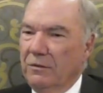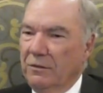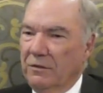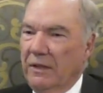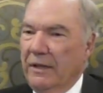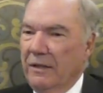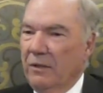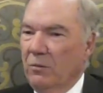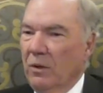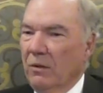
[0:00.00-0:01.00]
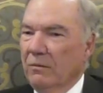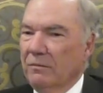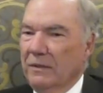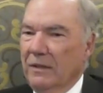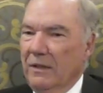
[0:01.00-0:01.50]
say that, well,
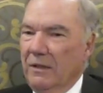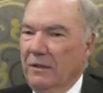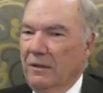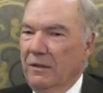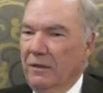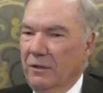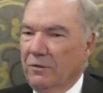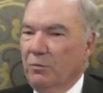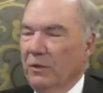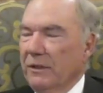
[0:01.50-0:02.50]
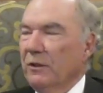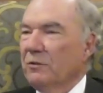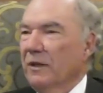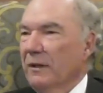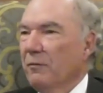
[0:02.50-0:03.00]
this really
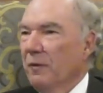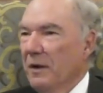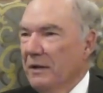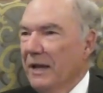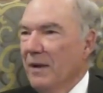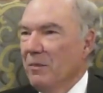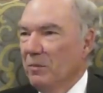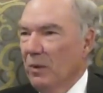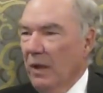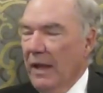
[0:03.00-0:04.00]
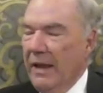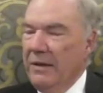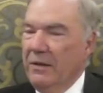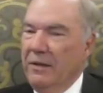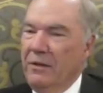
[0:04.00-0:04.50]
looks like a fun game to play,
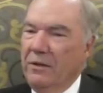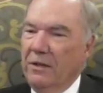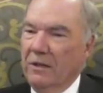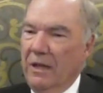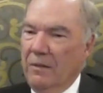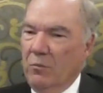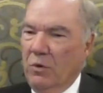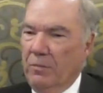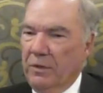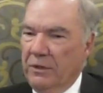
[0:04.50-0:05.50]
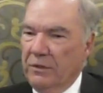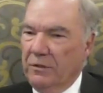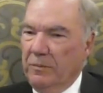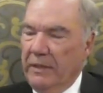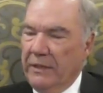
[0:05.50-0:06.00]
and you get a lot more
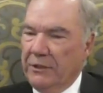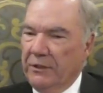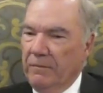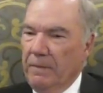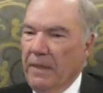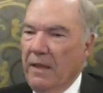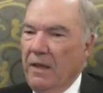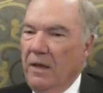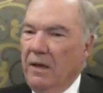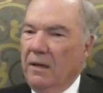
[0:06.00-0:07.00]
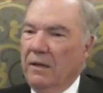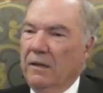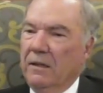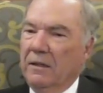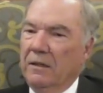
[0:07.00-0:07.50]
participation.
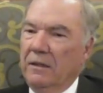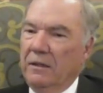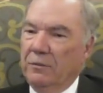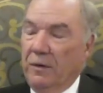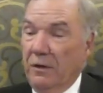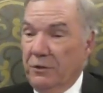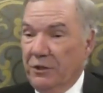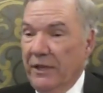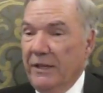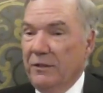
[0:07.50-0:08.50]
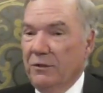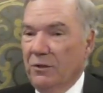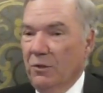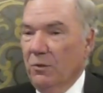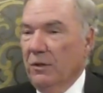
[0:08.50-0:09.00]
As far as changes
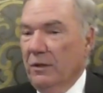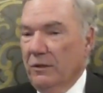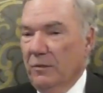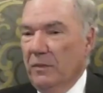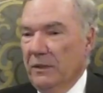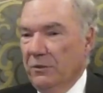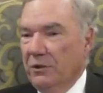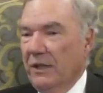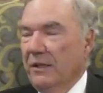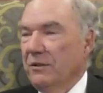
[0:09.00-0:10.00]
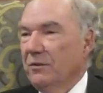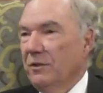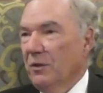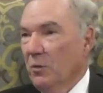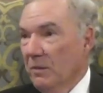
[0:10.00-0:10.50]
go, I think the biggest change is
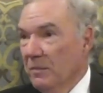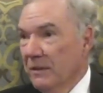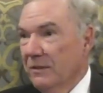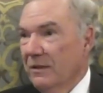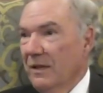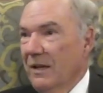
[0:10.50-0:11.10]
the equipment.